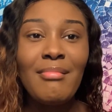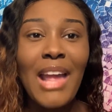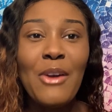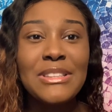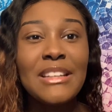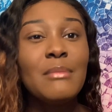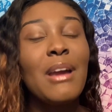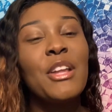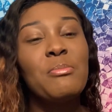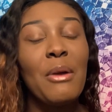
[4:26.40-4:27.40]
I was sitting in the
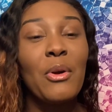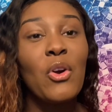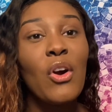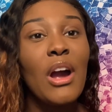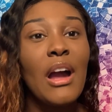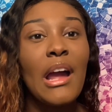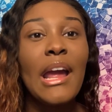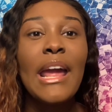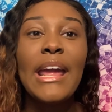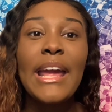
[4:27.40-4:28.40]
bathroom, I would cry,
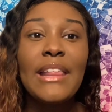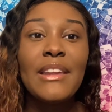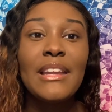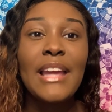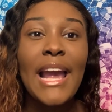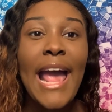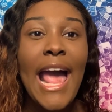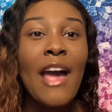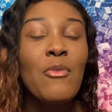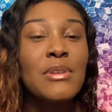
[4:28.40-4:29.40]
and then like
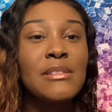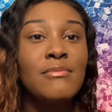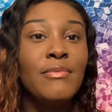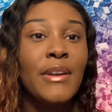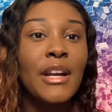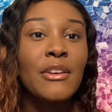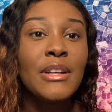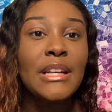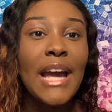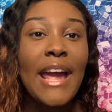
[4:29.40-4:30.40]
I
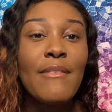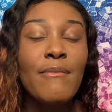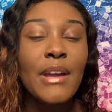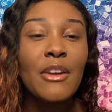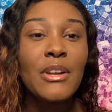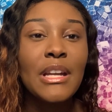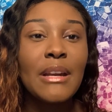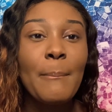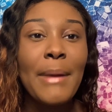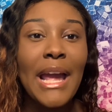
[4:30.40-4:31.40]
had very
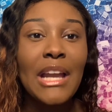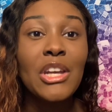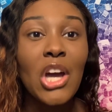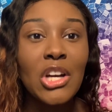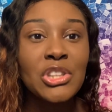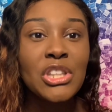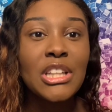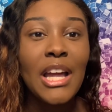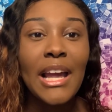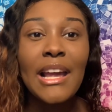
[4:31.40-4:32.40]
bad nausea.
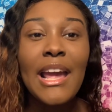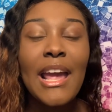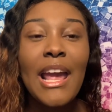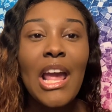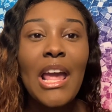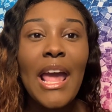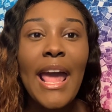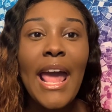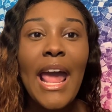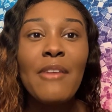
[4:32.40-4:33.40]
Like
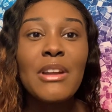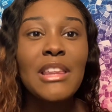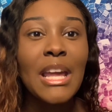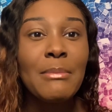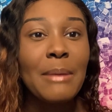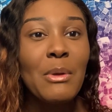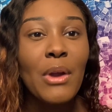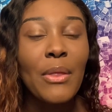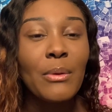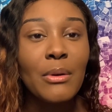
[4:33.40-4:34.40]
everything made me
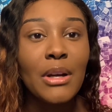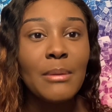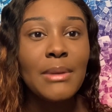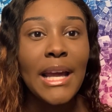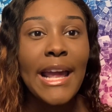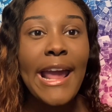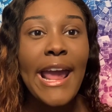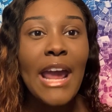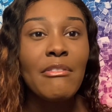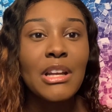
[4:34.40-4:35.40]
want to throw up, like
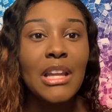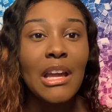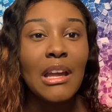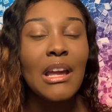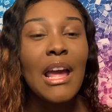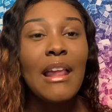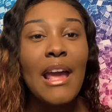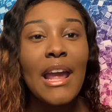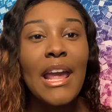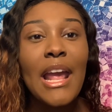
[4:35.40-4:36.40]
everything.
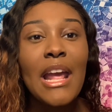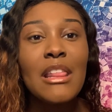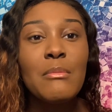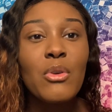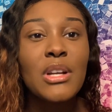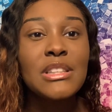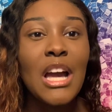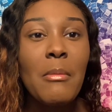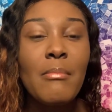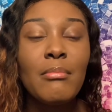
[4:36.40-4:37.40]
Like in the morning
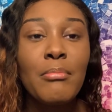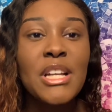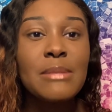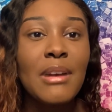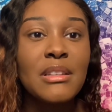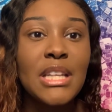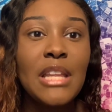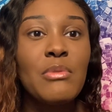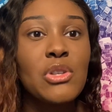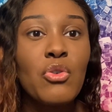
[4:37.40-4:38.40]
time, brushing my teeth
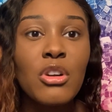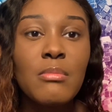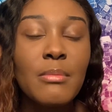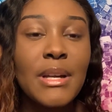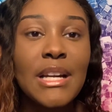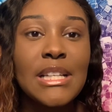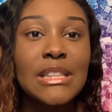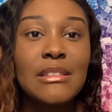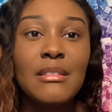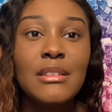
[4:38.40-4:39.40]
was horrible because
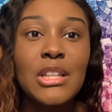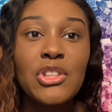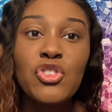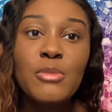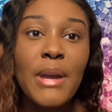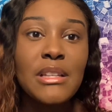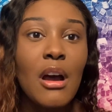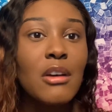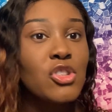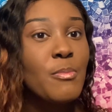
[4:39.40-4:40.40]
the toothpaste,
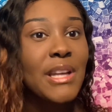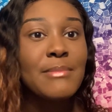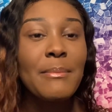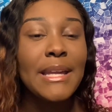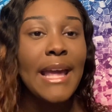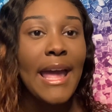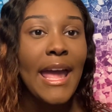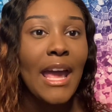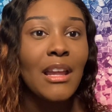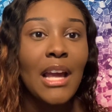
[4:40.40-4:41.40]
all toothpaste made me
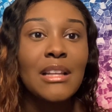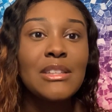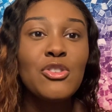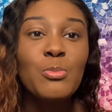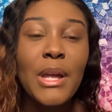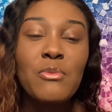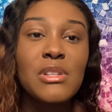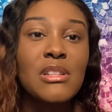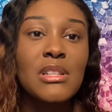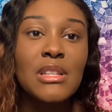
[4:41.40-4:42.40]
gag. Like toothpaste was
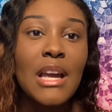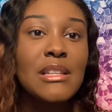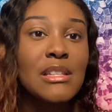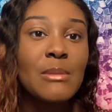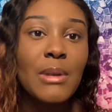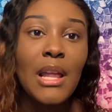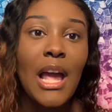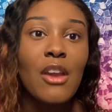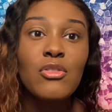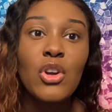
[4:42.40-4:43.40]
just disgusting to me. Like I
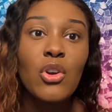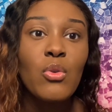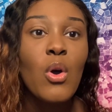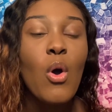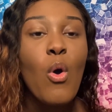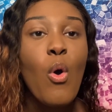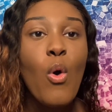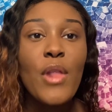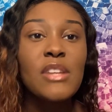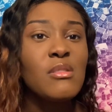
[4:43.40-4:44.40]
don't know.
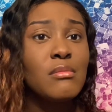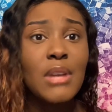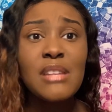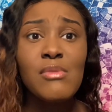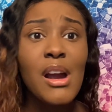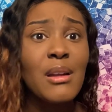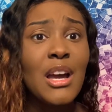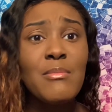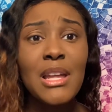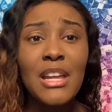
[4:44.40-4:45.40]
That's why
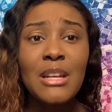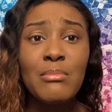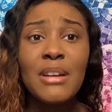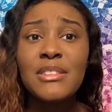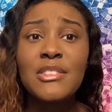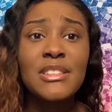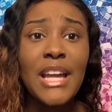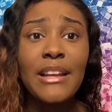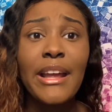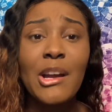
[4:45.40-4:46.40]
Leilani breath so
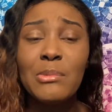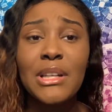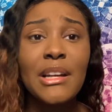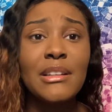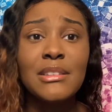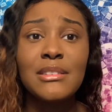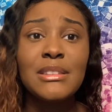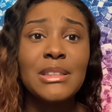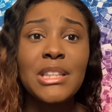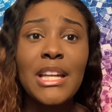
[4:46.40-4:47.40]
stink now, because
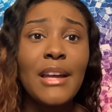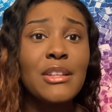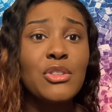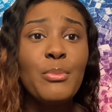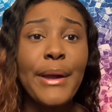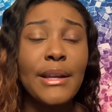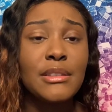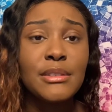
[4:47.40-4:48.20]
she ain't like toothpaste.